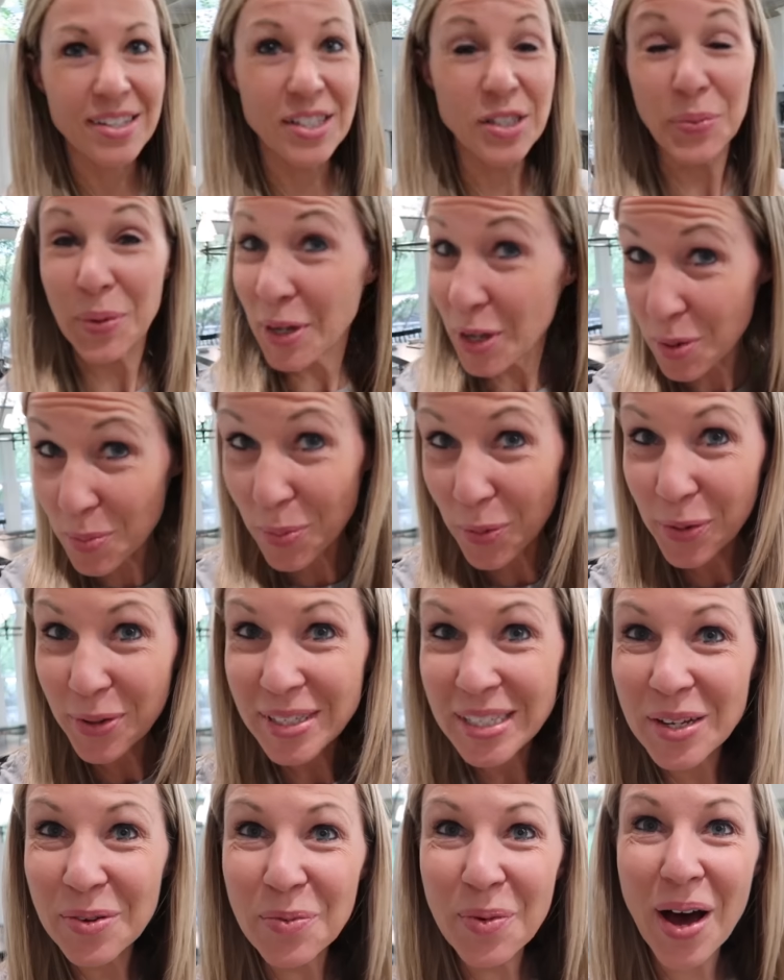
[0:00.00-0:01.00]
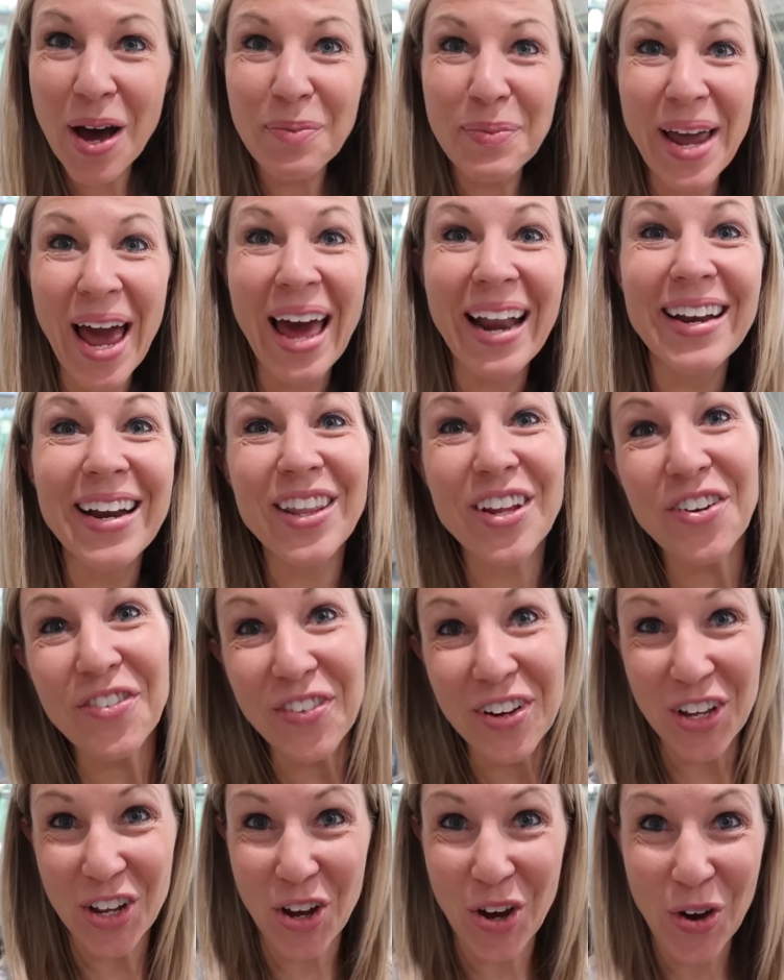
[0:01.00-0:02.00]
So when you boo someone, we had another
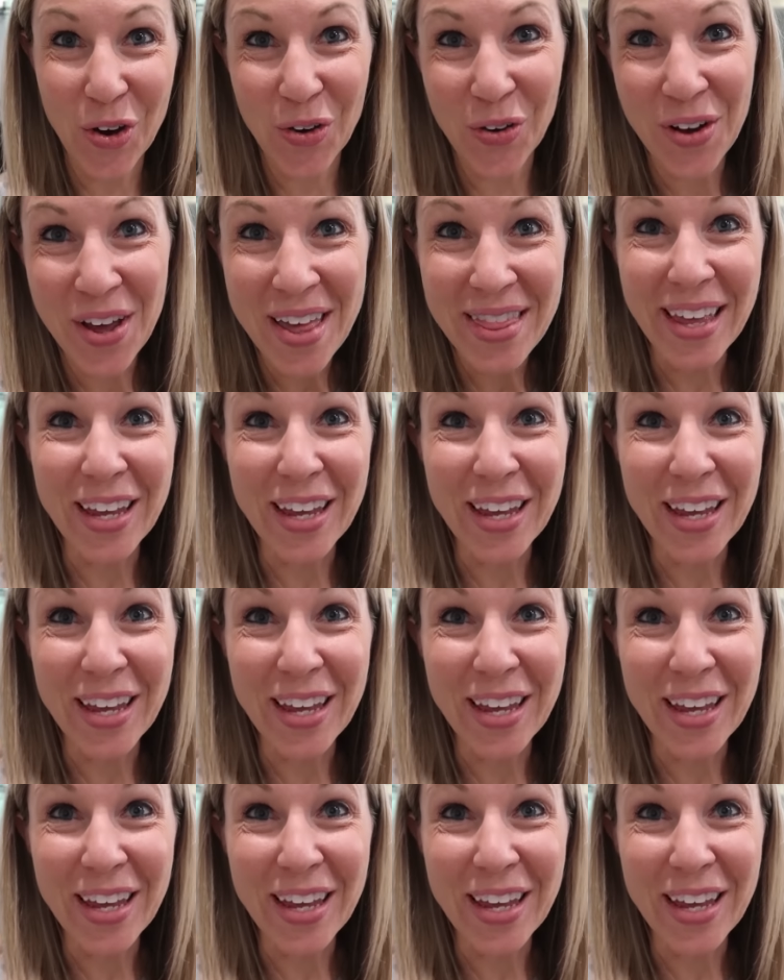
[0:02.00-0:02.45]
video